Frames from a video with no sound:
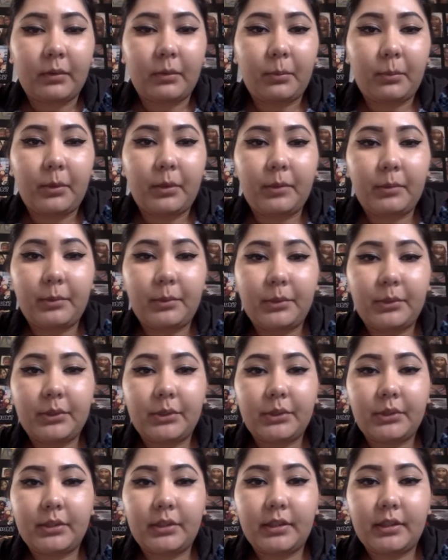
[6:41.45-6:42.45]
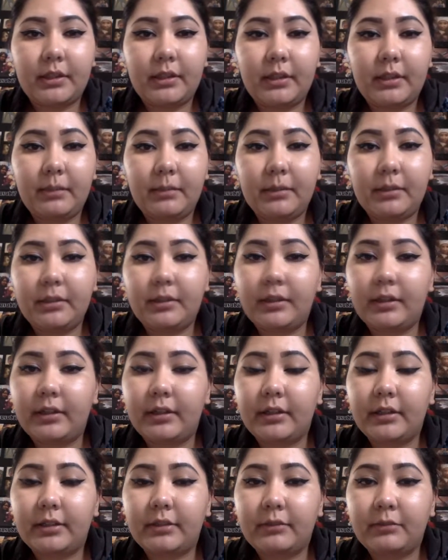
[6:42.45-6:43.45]
What were the theme and your
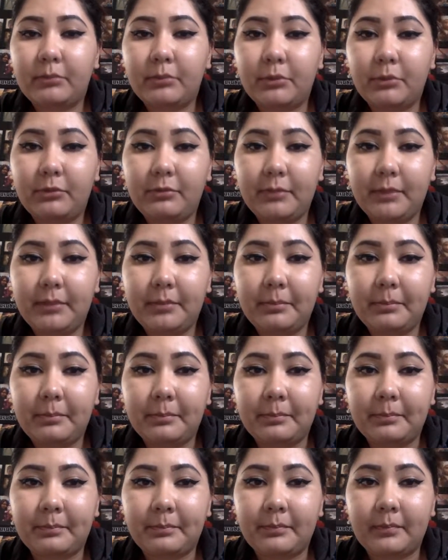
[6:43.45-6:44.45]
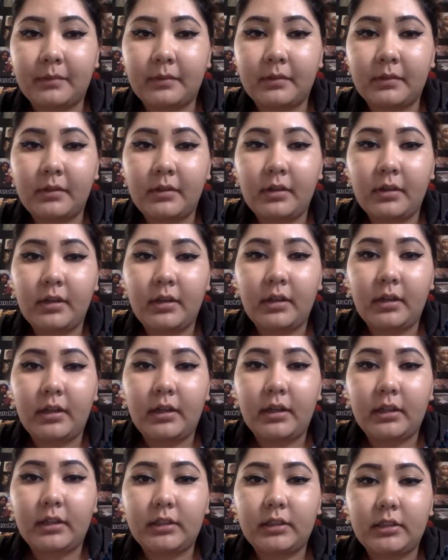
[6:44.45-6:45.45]
areas of improvement?
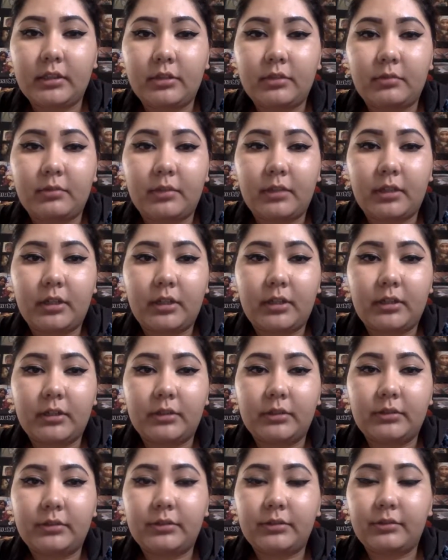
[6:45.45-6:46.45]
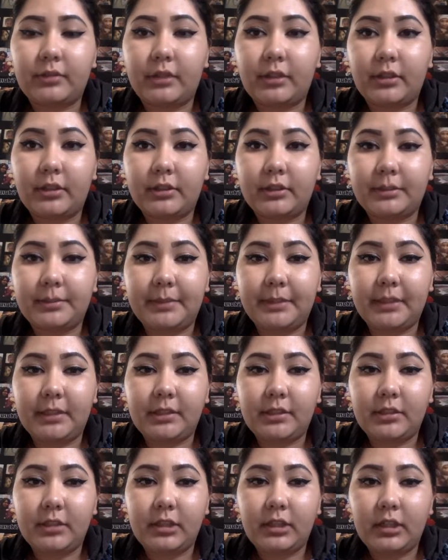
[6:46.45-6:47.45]
And did you work on those throughout your
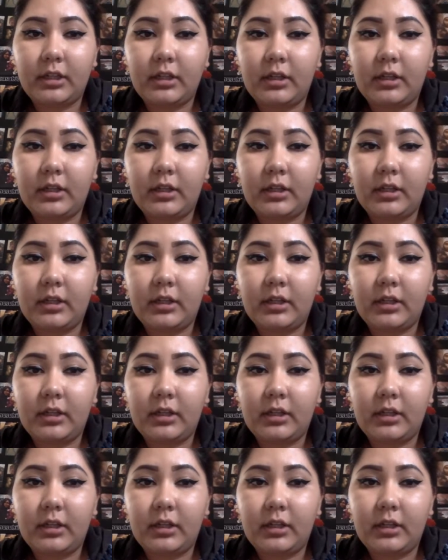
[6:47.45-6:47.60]
speech?